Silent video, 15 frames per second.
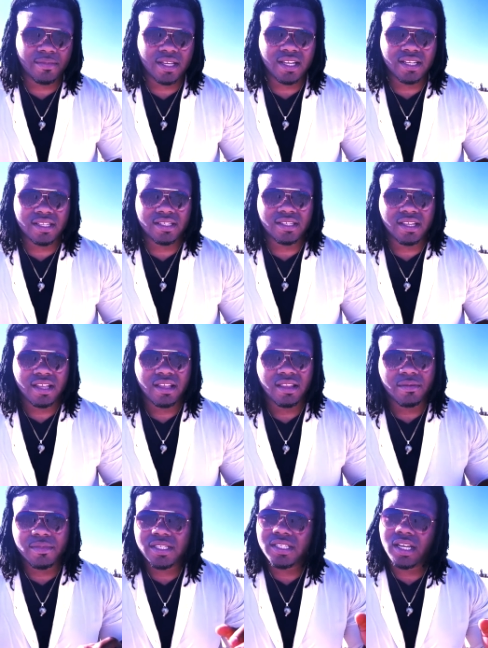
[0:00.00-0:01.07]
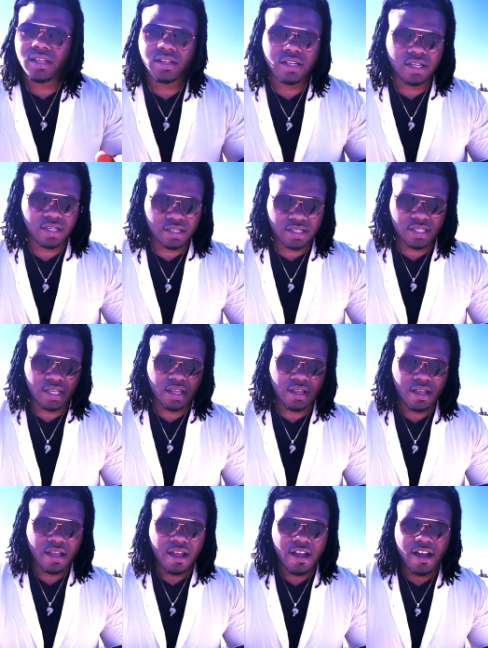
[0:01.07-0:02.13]
Because let me tell you this,
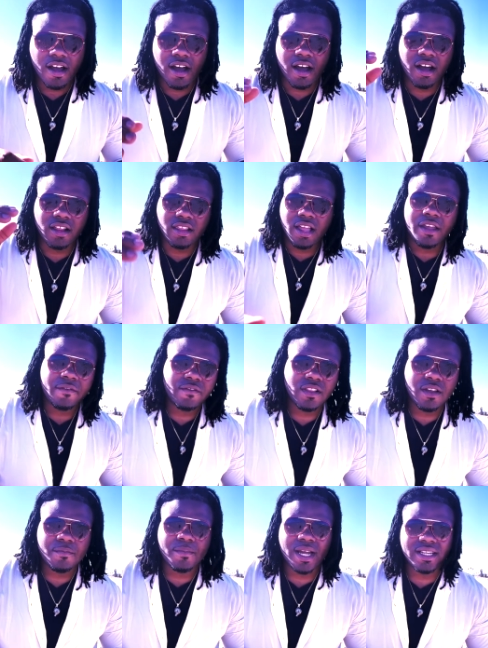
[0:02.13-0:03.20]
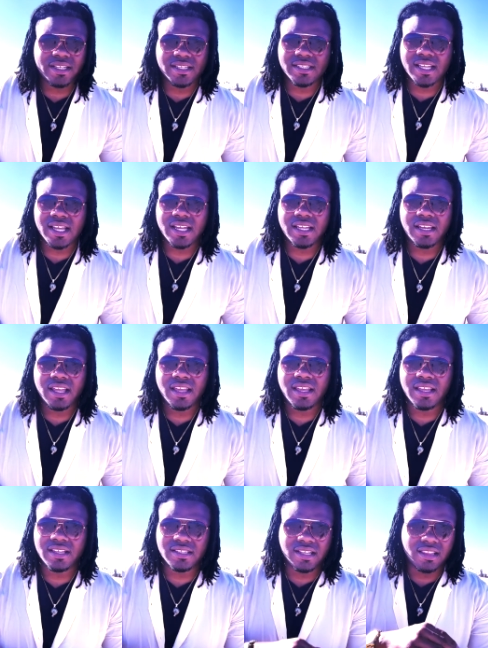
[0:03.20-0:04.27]
a life lived by design
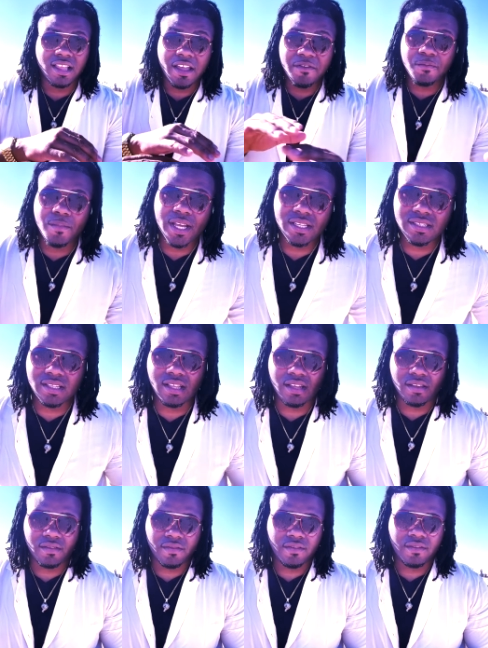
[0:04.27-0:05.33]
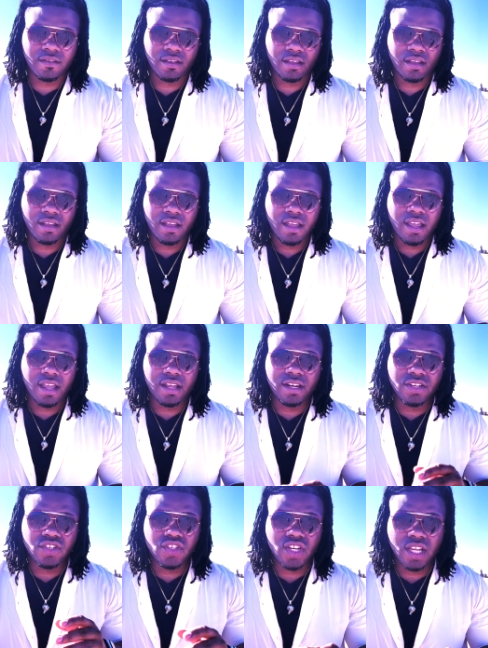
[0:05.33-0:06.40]
is a life best lived.
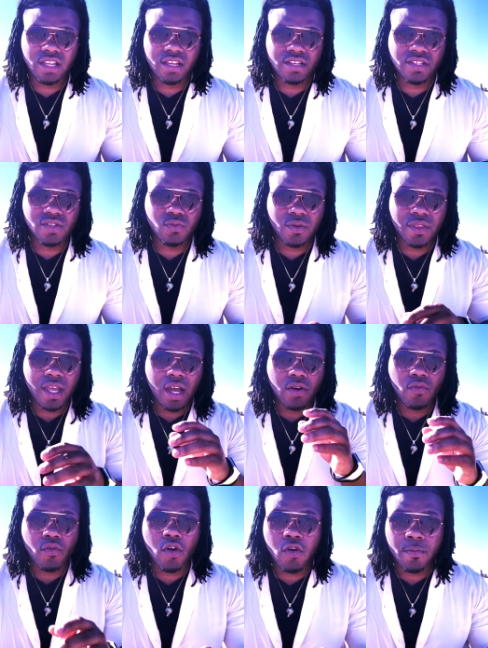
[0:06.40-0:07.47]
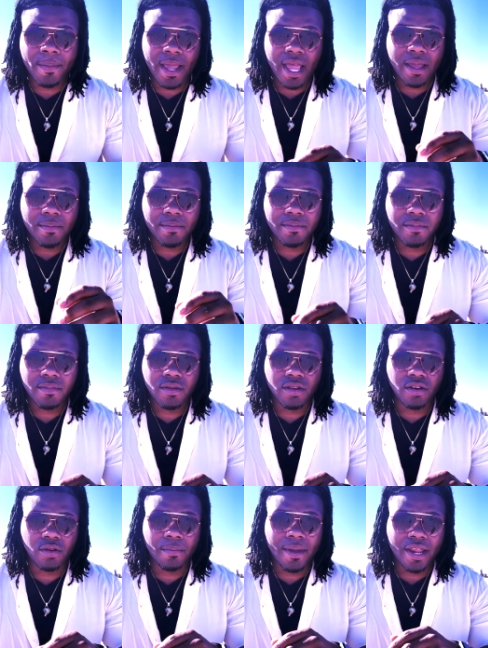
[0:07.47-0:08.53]
And a genius without a roadmap,
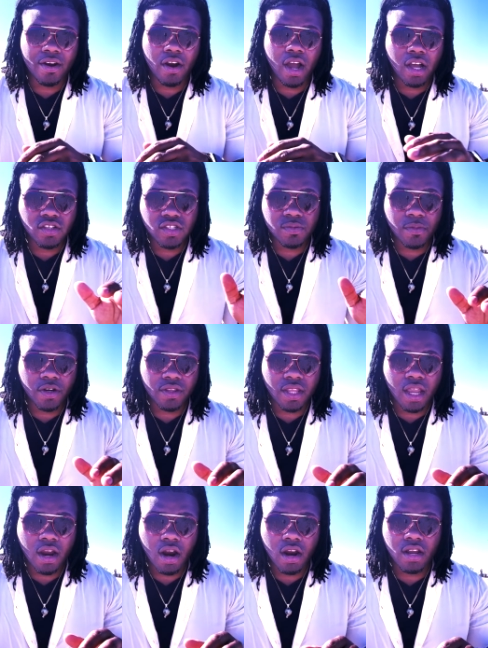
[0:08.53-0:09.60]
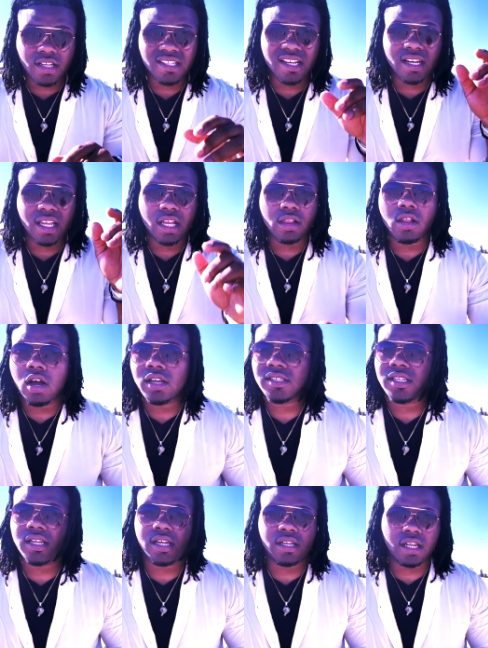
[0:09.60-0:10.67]
no matter how smart they are, is going to get
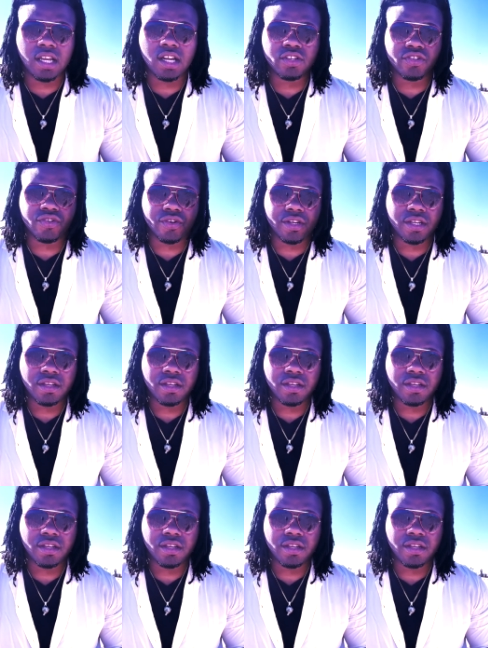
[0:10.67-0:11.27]
lost in any country.